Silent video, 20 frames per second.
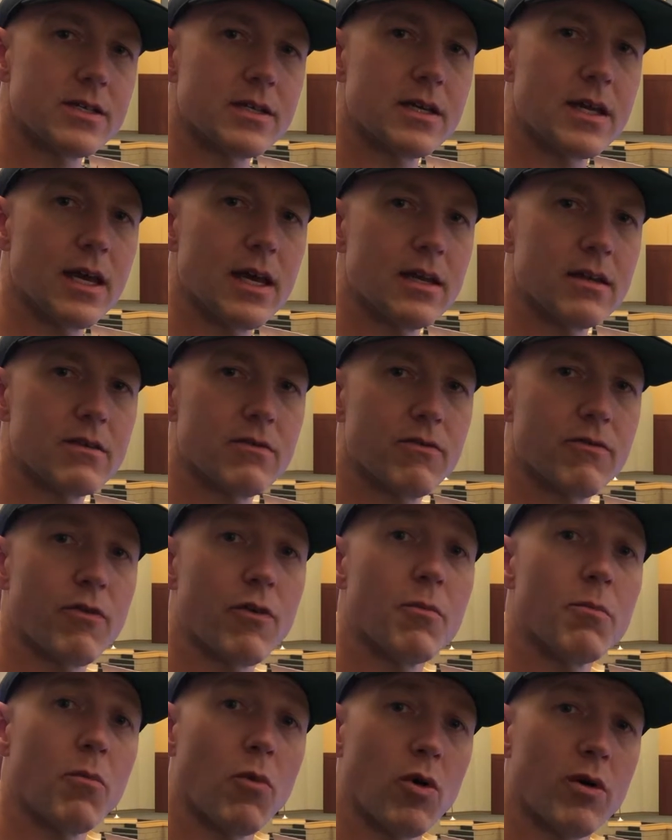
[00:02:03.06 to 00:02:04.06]
get
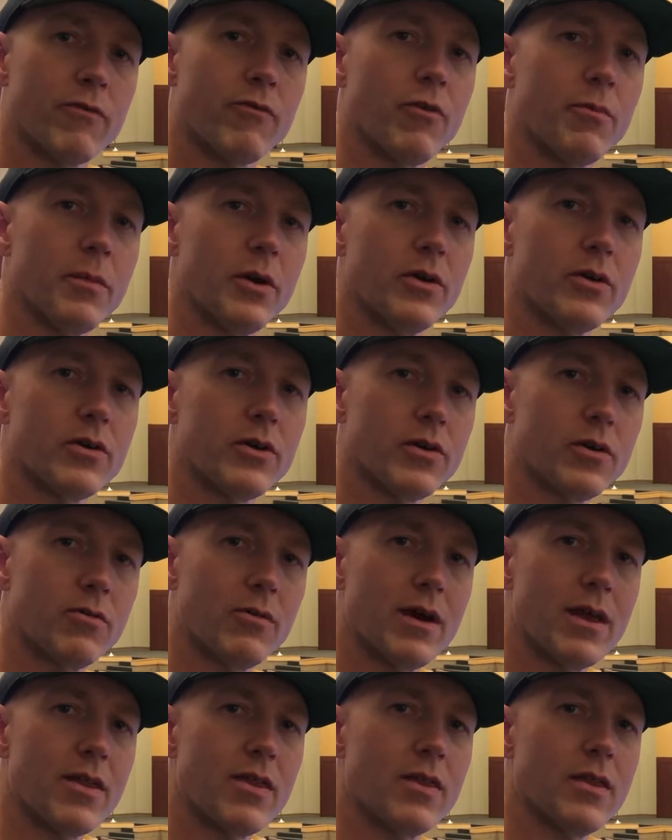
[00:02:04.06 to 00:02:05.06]
more familiar
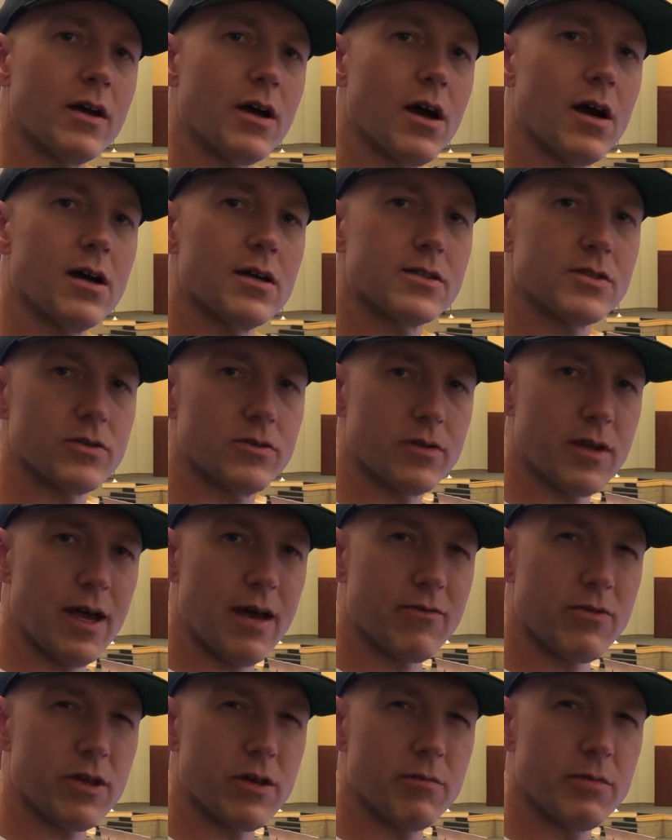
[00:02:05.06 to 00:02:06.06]
with the console and
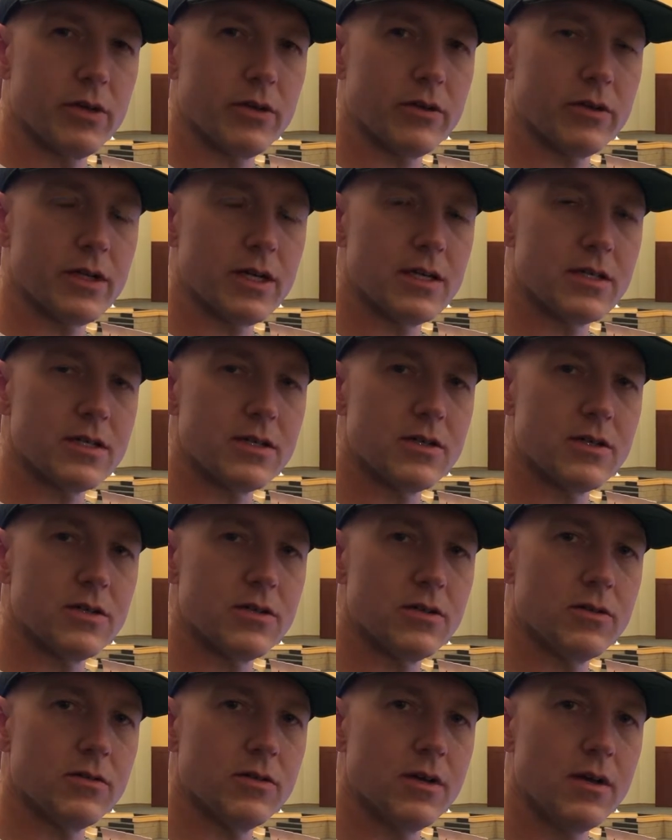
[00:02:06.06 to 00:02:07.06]
have the ability to
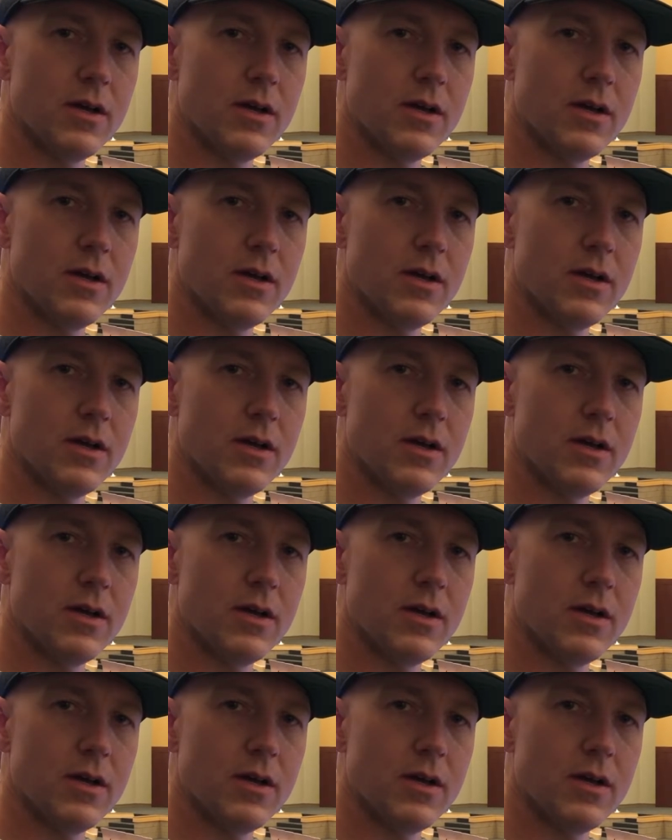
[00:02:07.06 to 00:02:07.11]
do